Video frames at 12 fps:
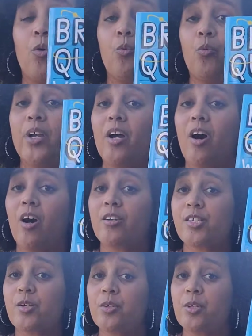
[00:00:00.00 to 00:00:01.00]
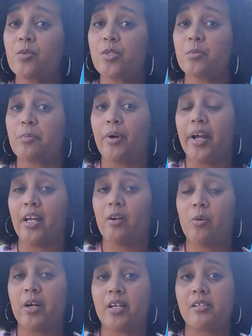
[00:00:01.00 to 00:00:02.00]
We also use
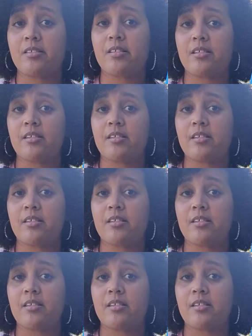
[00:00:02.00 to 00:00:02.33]
BrainQuest.